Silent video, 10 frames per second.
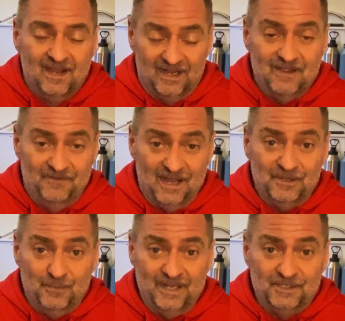I
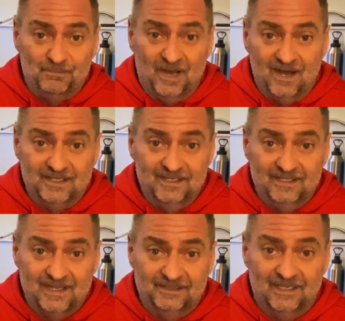evaluated the body
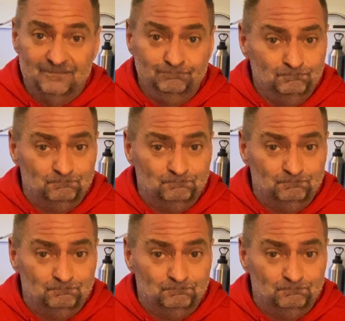and I thought,